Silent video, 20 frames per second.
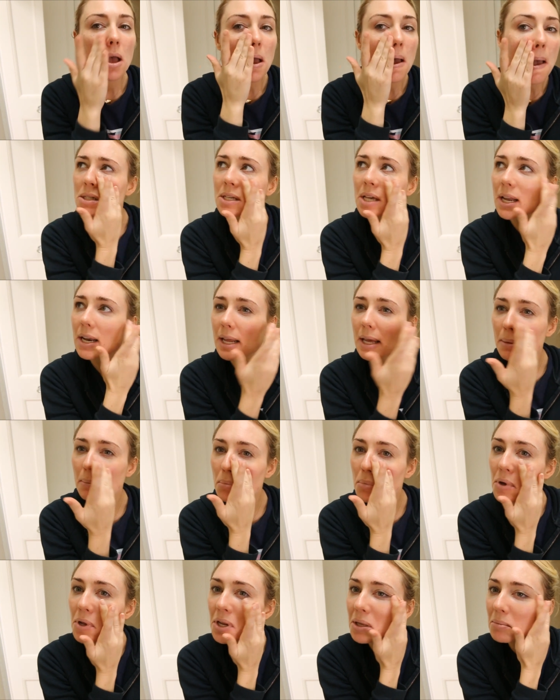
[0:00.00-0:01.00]
It's kind of like
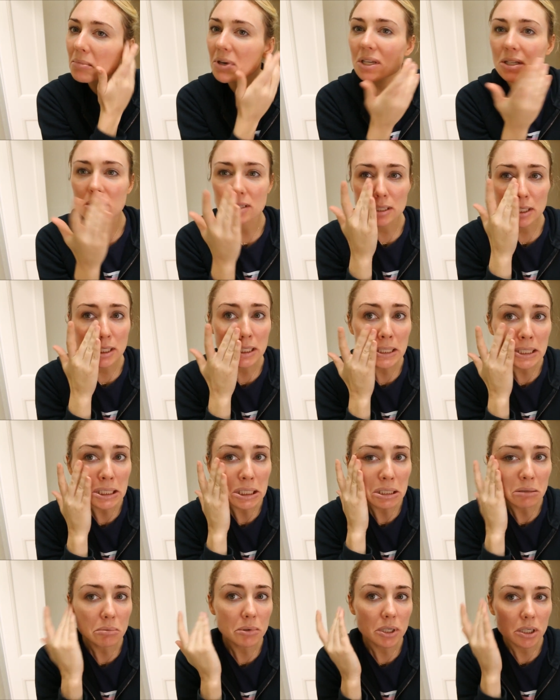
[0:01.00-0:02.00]
burning my skin a
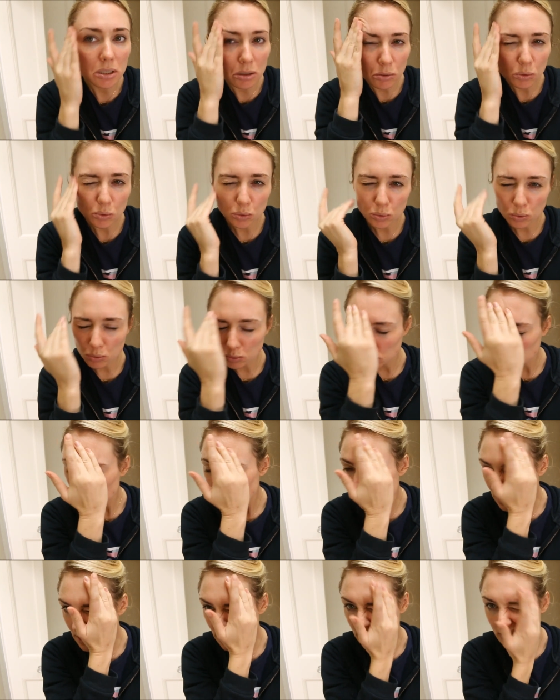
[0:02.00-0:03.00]
little bit. Ooh,
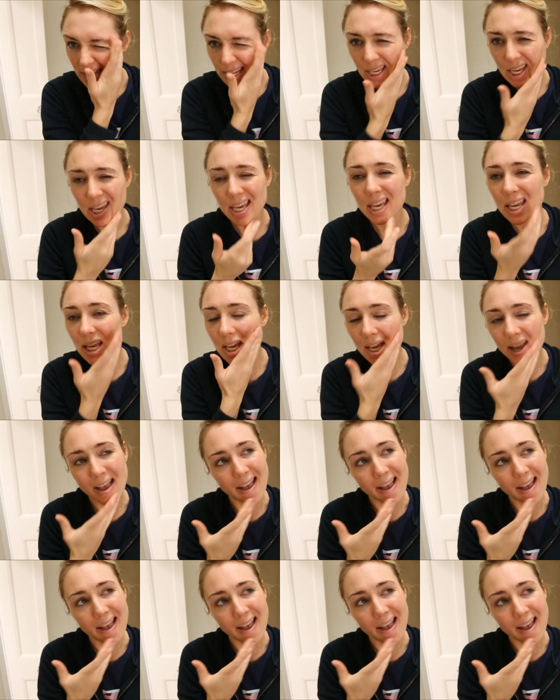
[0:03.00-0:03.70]
stinging.